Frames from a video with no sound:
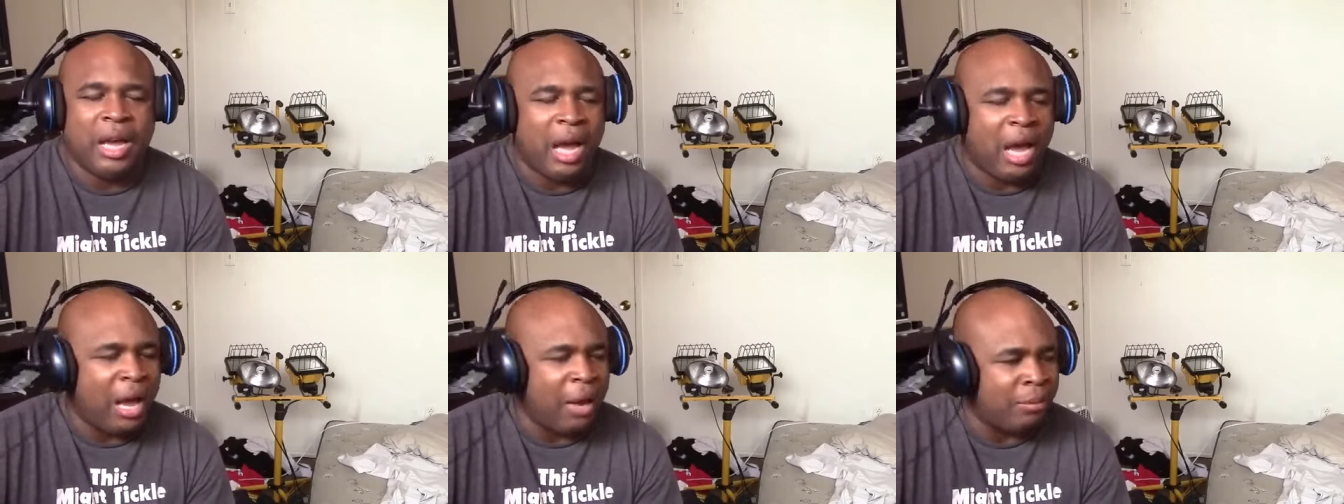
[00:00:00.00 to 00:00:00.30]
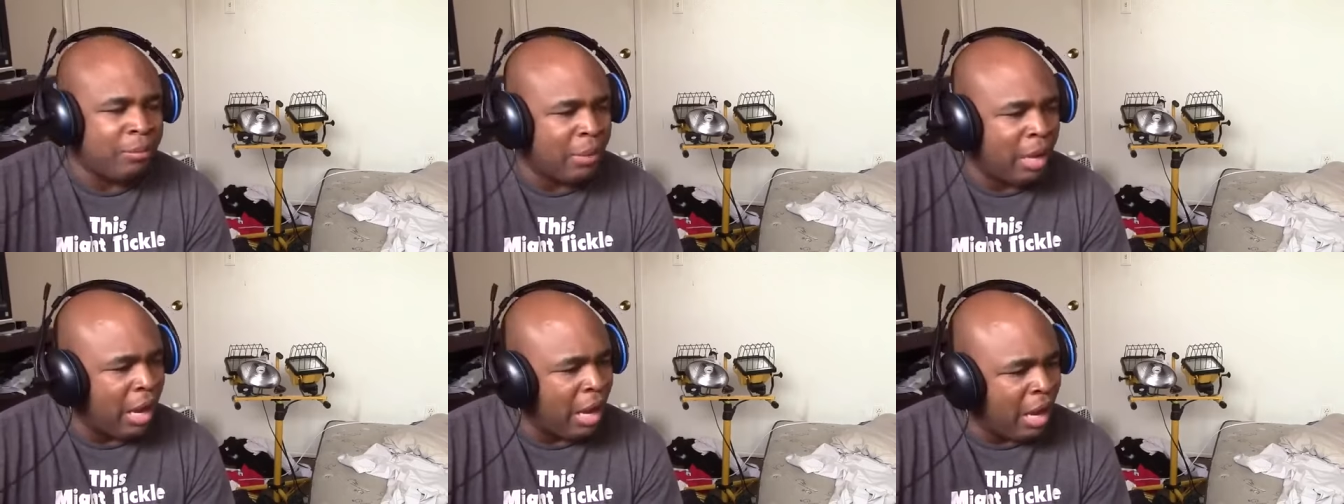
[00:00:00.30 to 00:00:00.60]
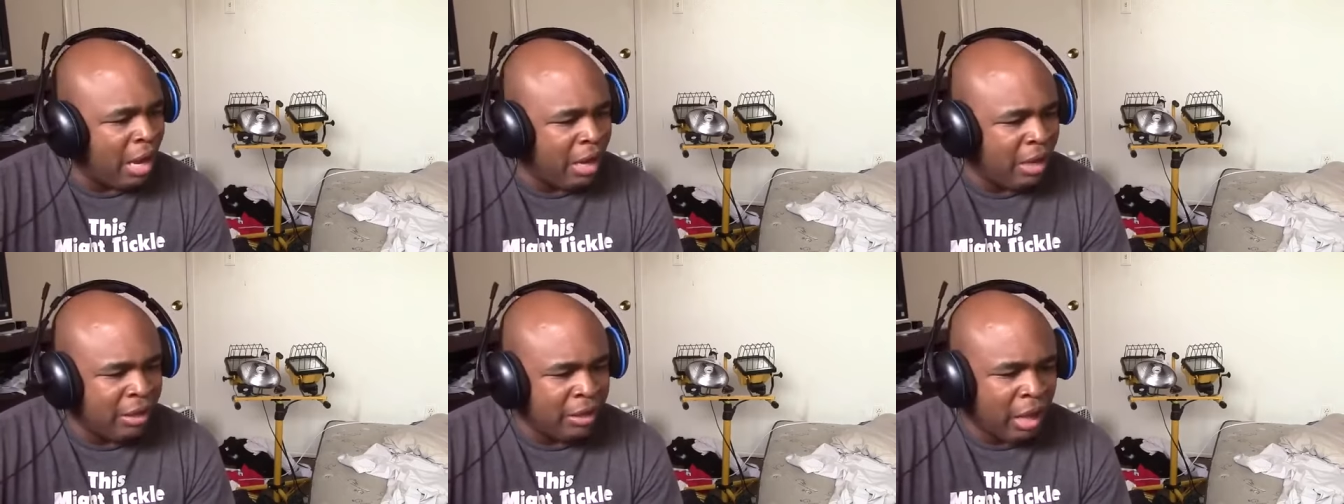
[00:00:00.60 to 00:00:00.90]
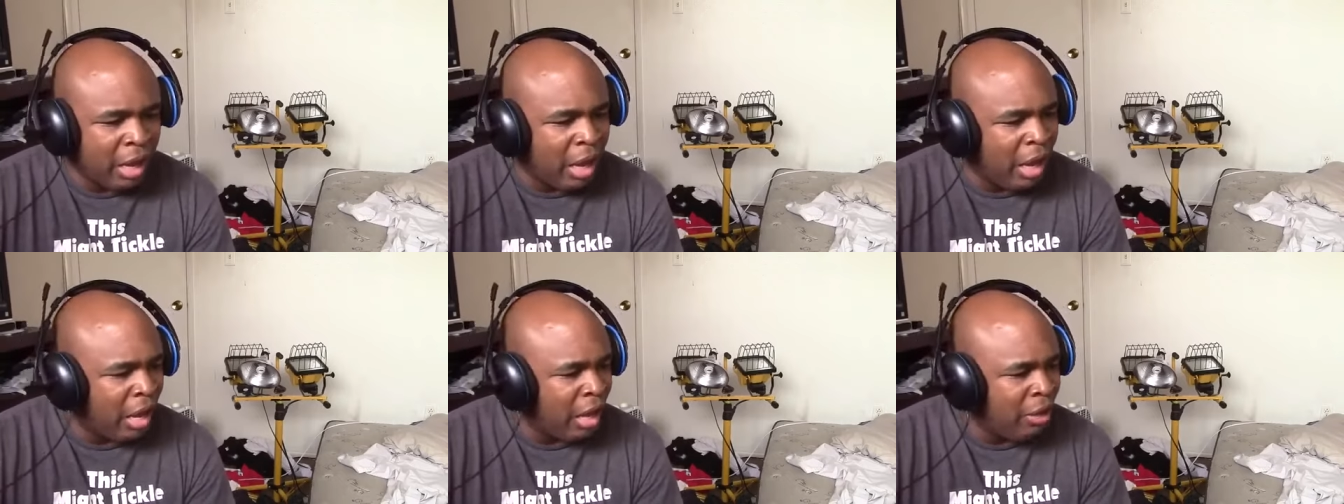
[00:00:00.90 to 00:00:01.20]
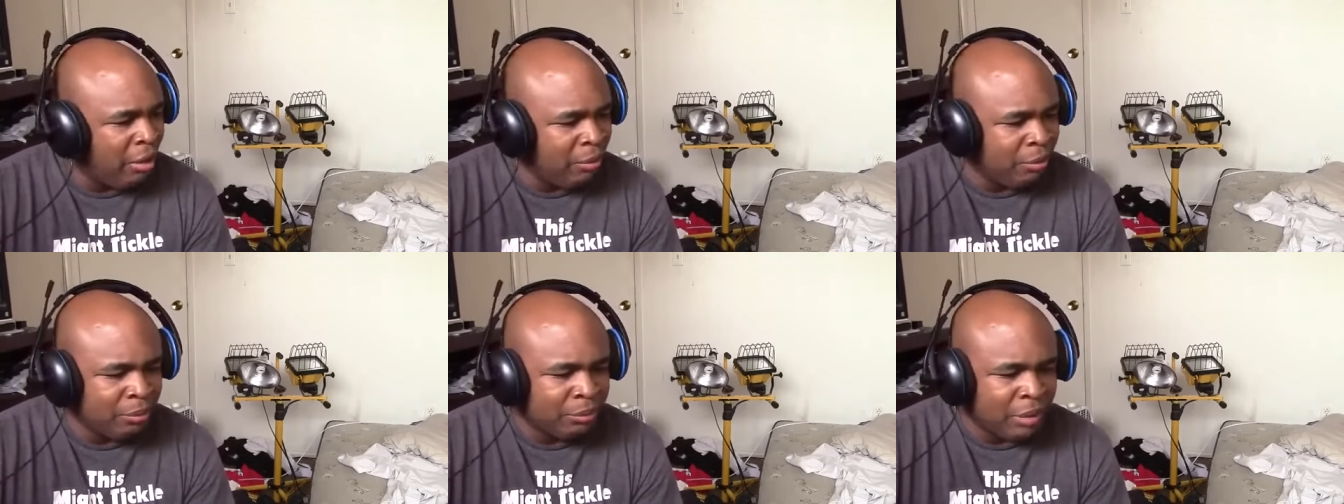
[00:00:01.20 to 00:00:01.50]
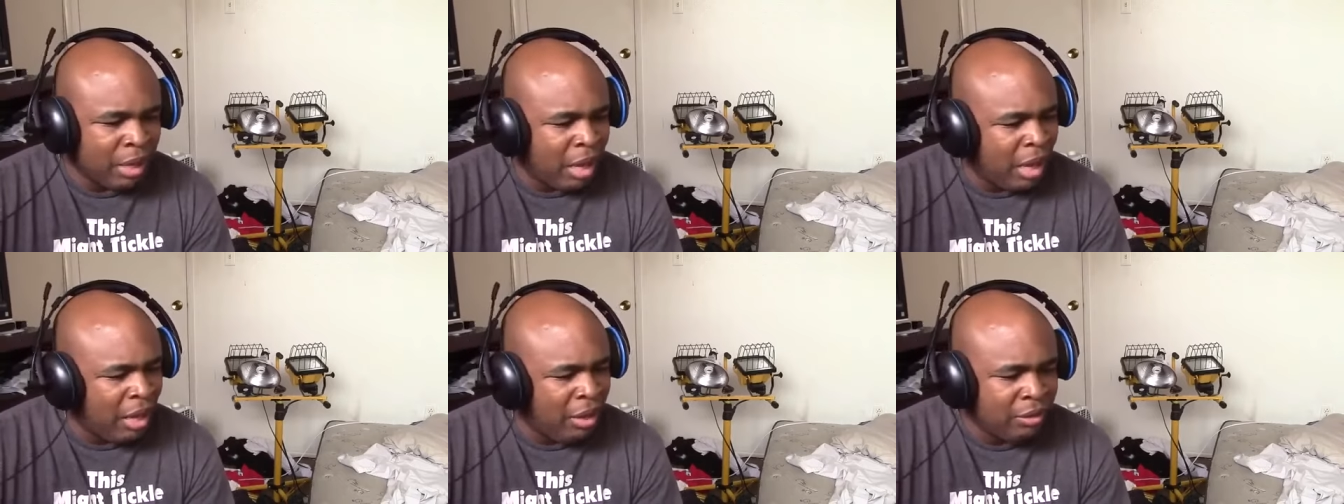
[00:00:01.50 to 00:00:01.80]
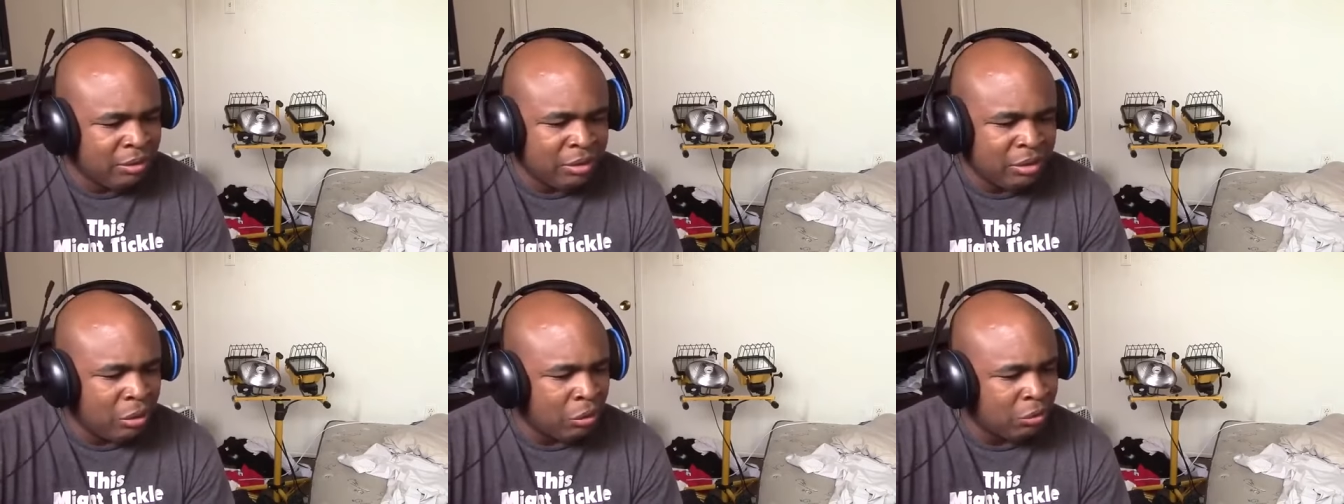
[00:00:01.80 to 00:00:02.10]
I'm I I'm
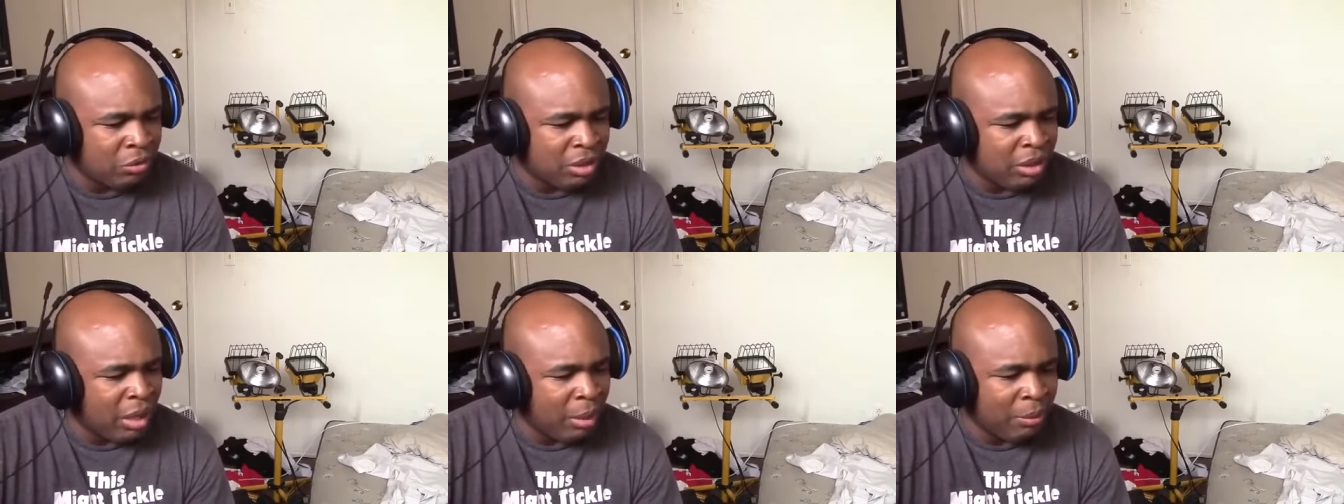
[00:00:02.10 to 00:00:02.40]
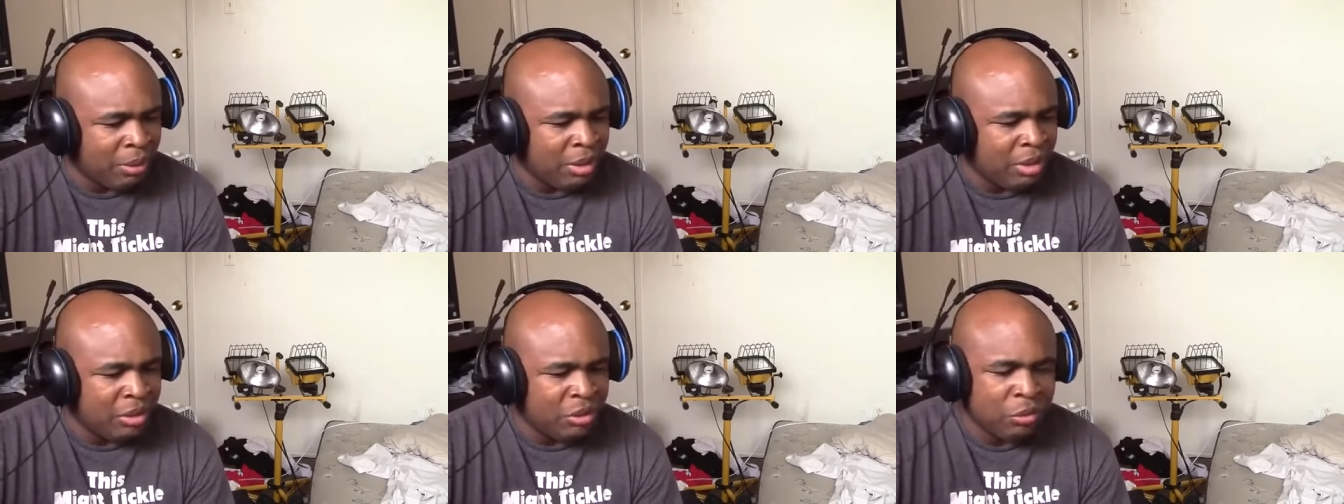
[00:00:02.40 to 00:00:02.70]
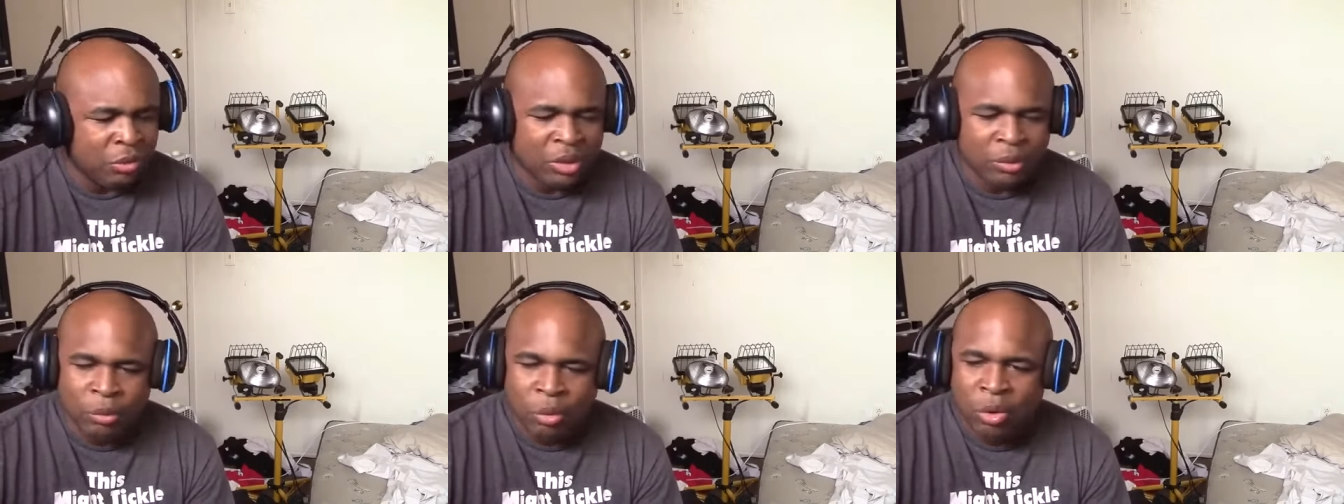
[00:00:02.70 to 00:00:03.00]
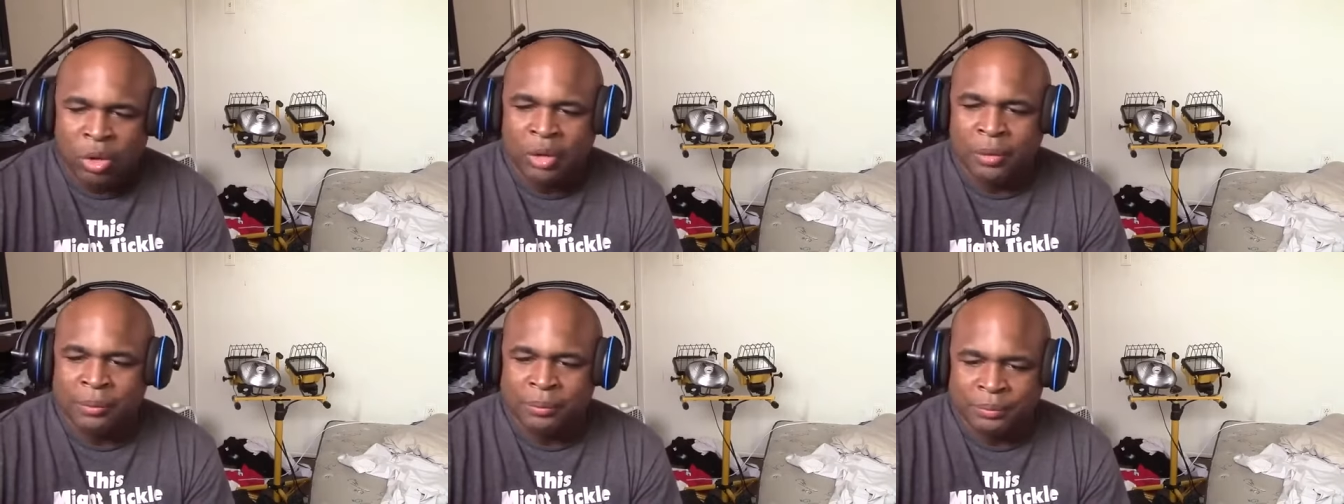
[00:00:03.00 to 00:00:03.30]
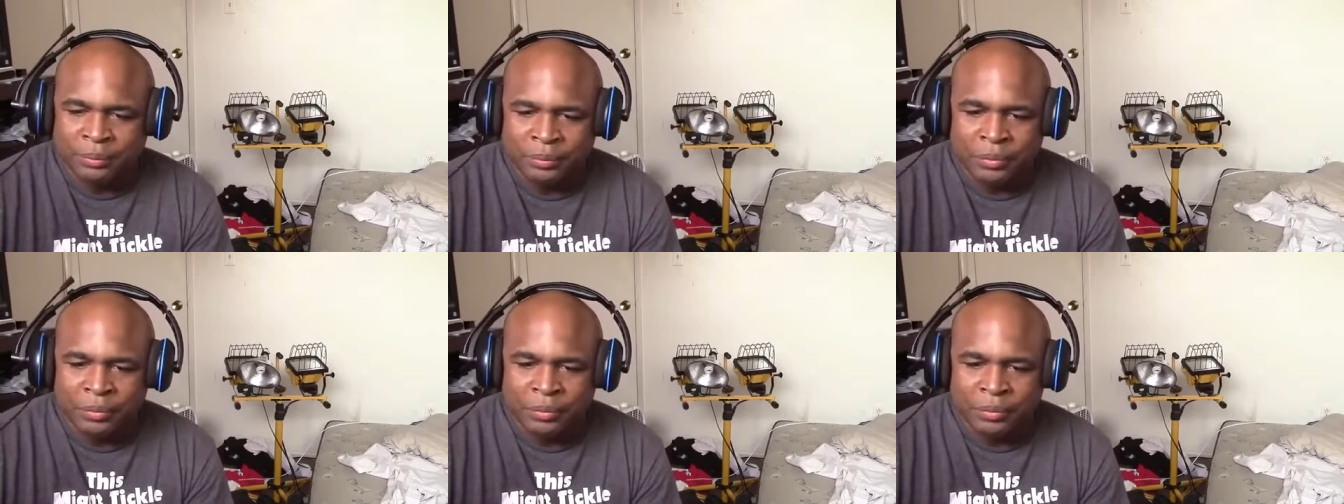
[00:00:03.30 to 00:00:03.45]
I don't think I'm gonna do any more